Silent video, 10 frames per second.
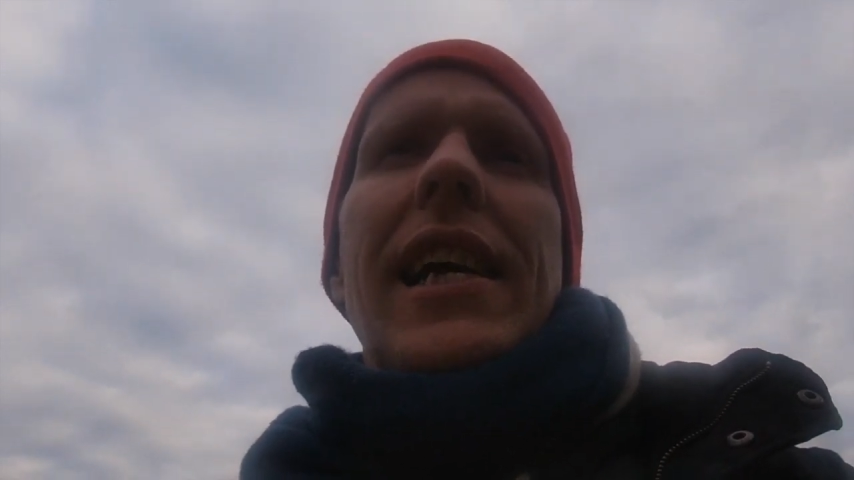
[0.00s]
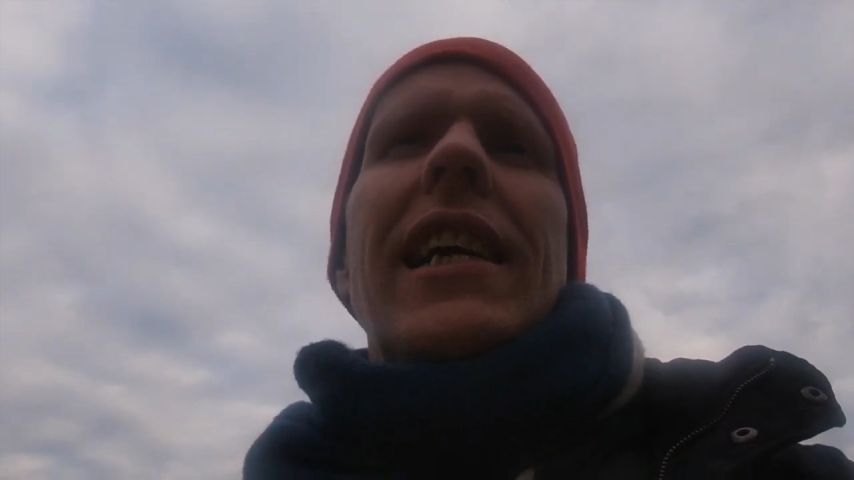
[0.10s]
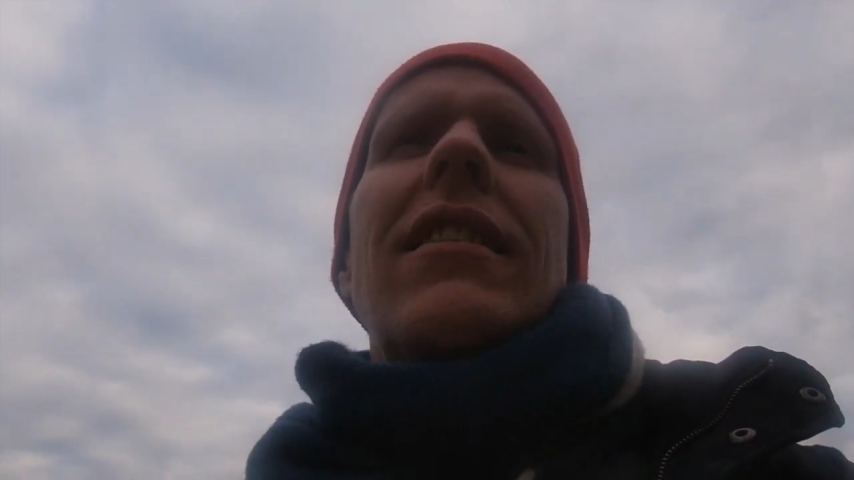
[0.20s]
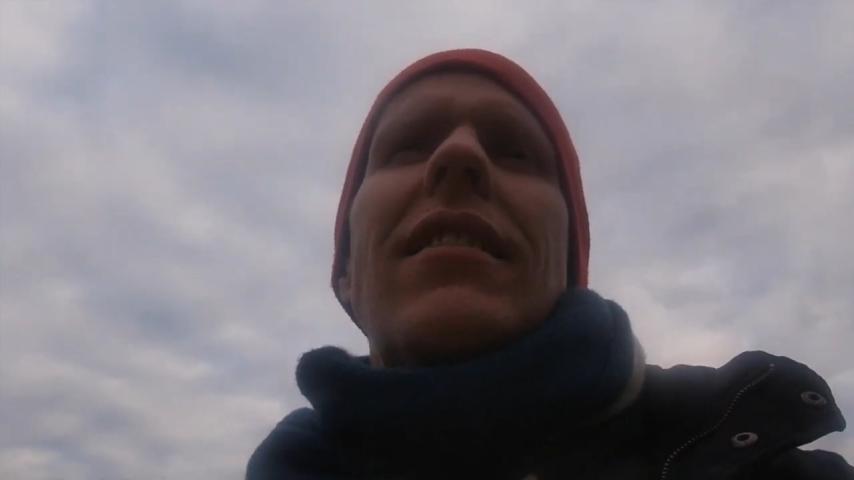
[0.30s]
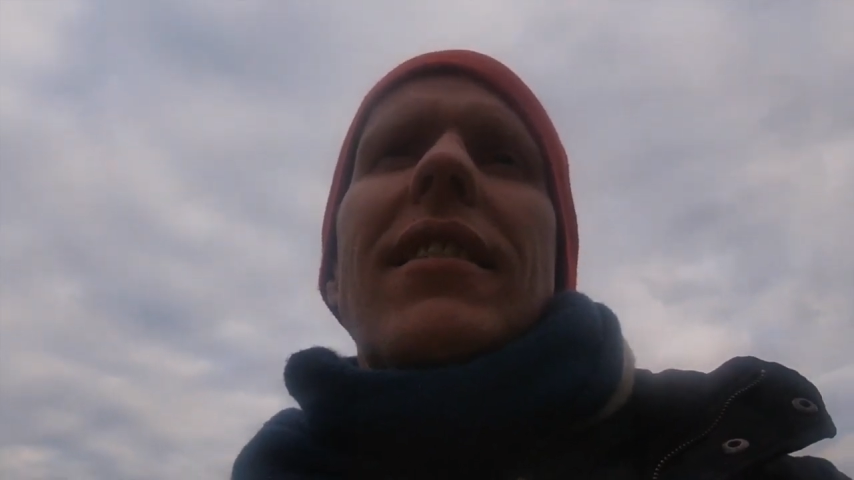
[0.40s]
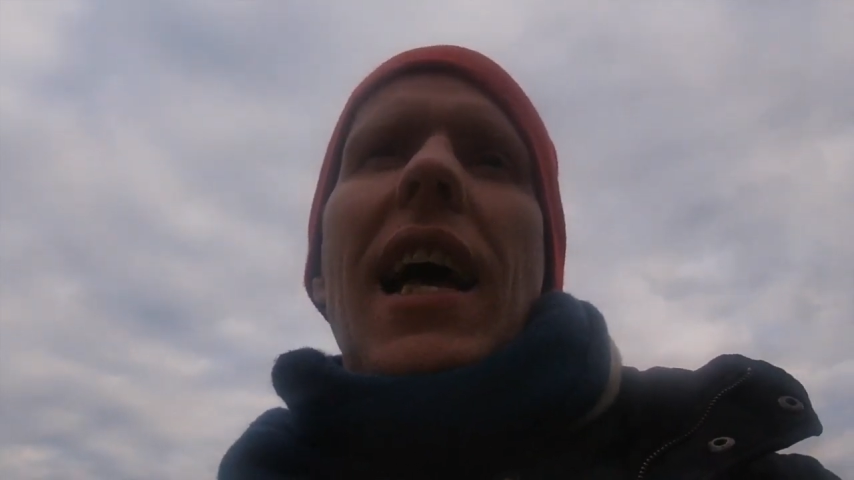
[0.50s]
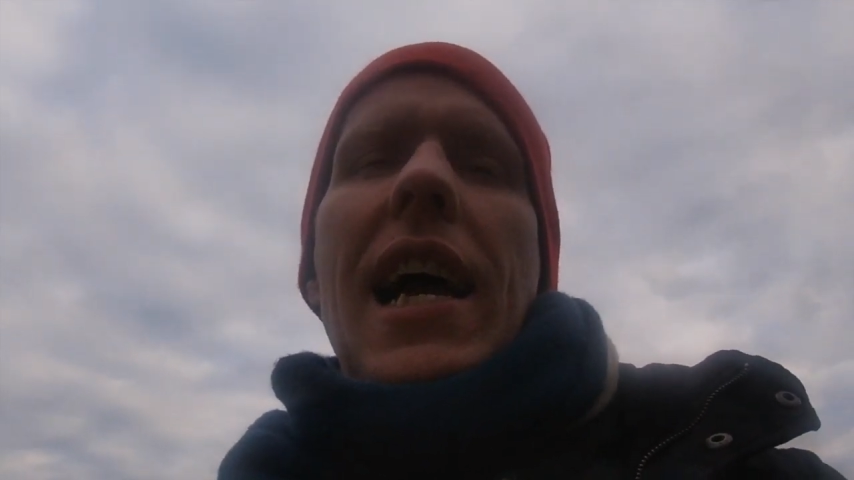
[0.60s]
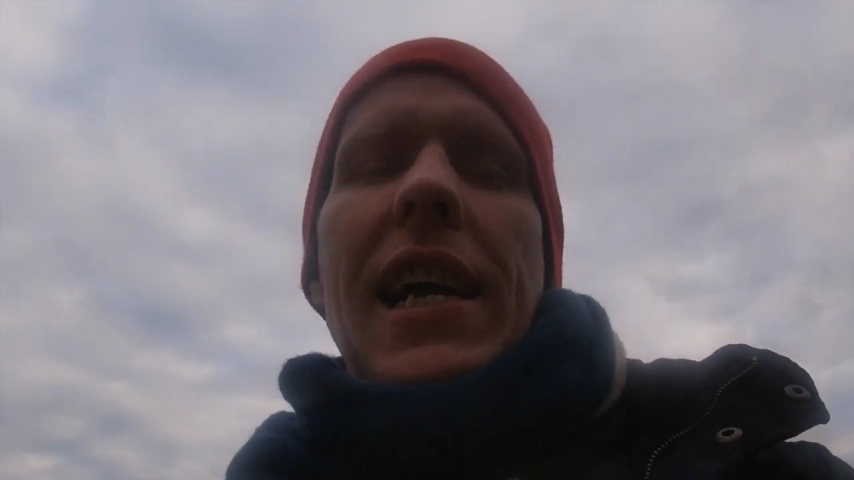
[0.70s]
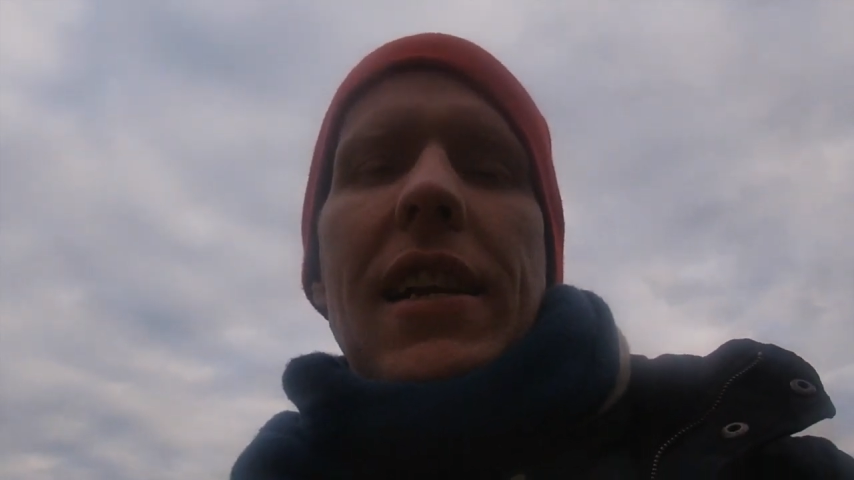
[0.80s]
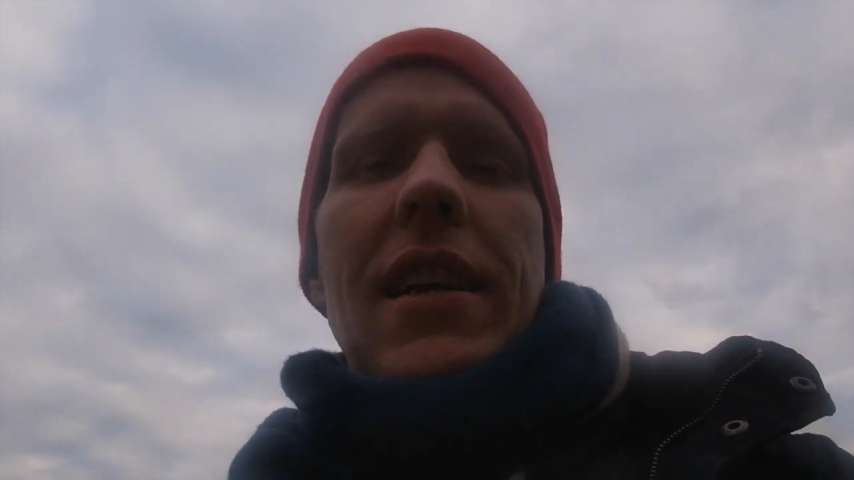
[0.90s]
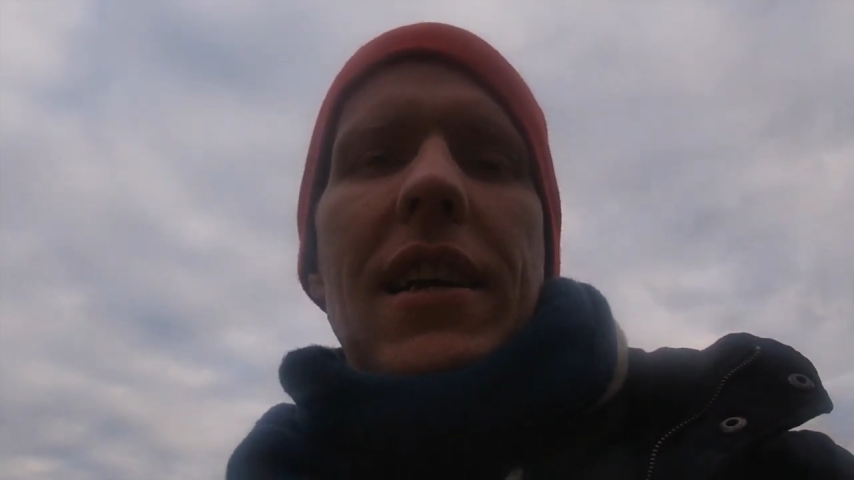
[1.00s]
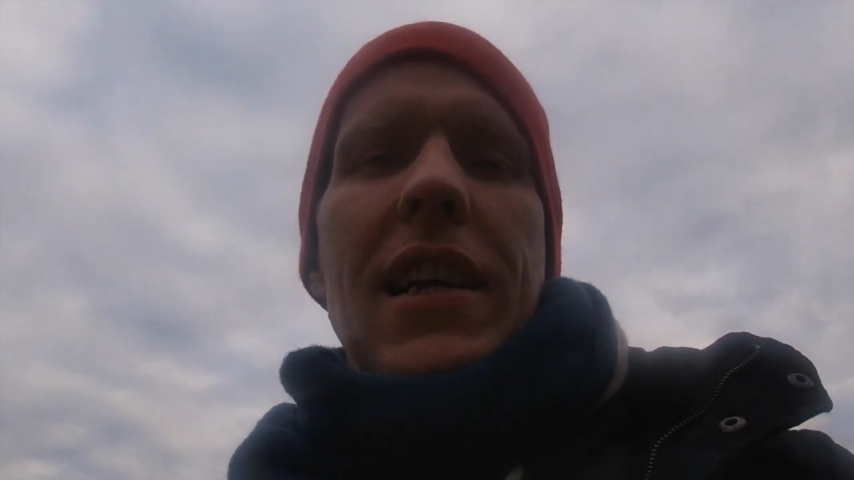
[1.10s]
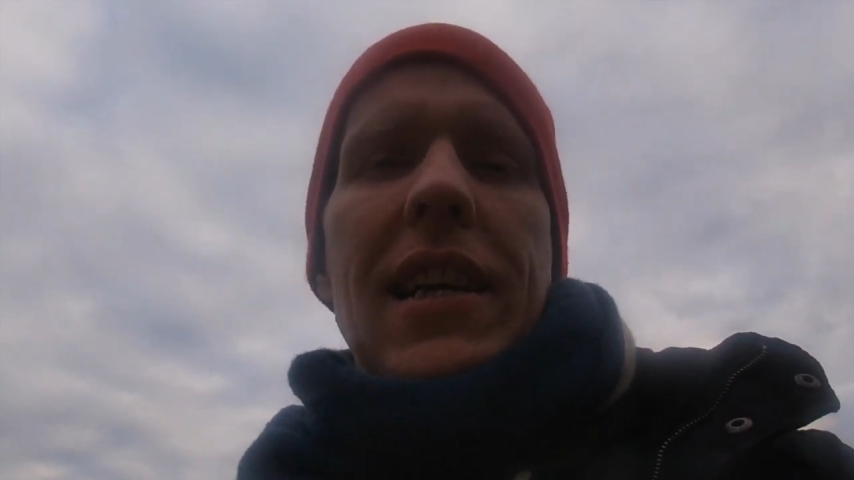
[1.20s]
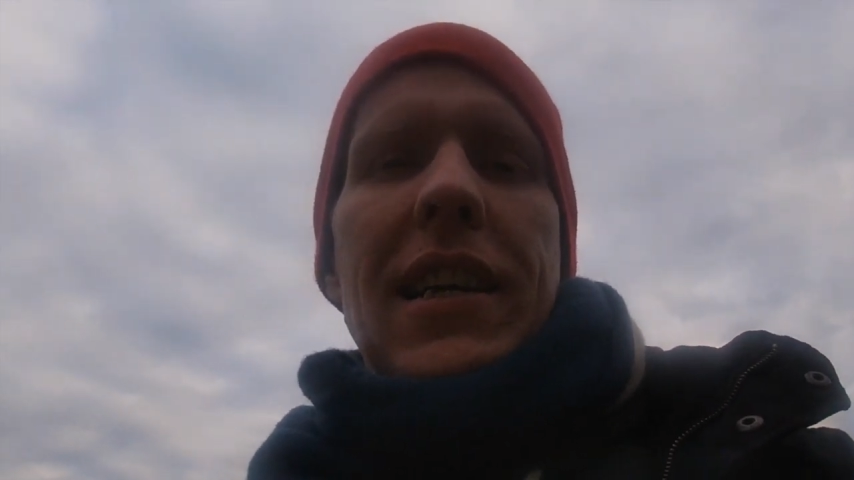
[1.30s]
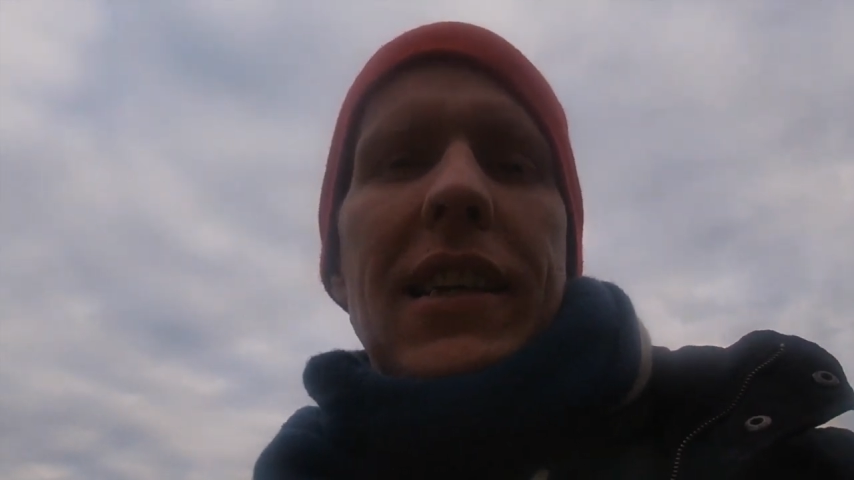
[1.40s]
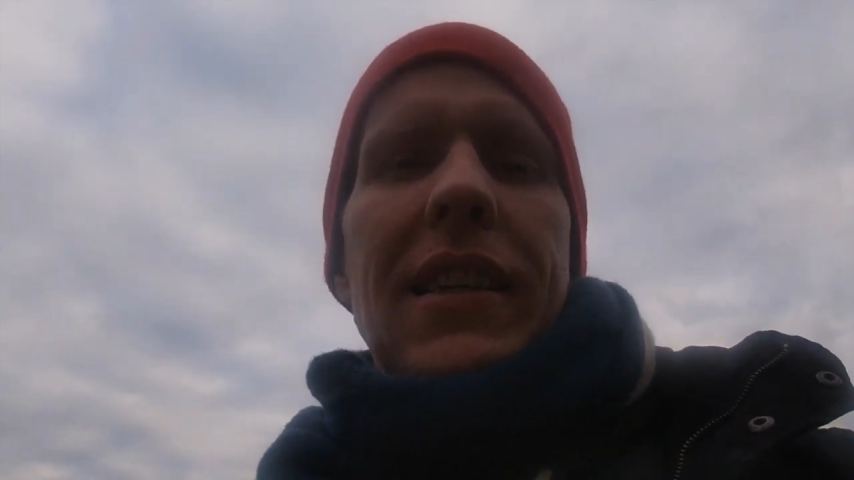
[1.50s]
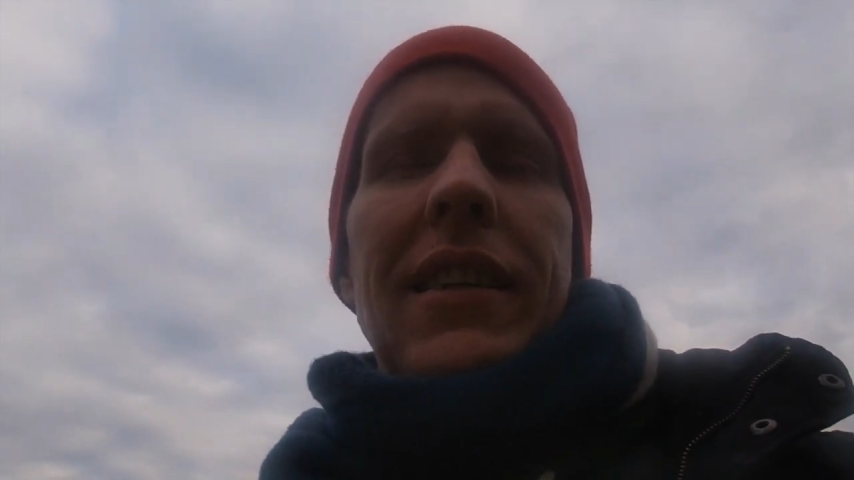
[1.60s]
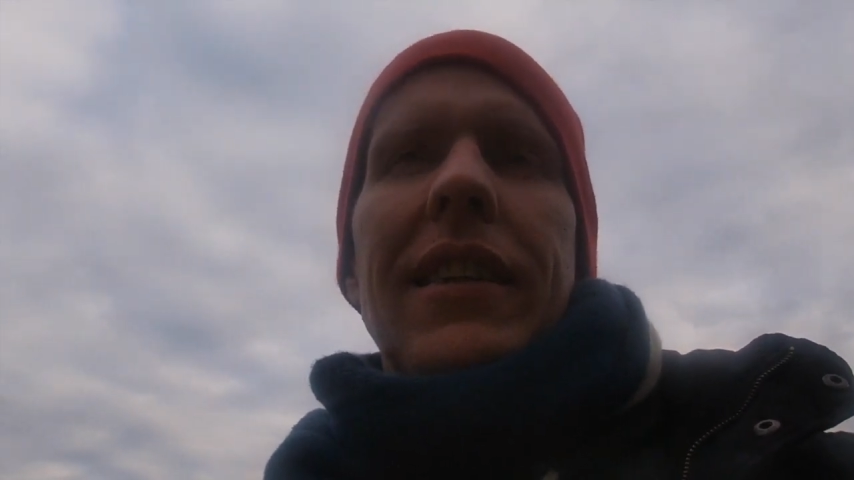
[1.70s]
inside uh,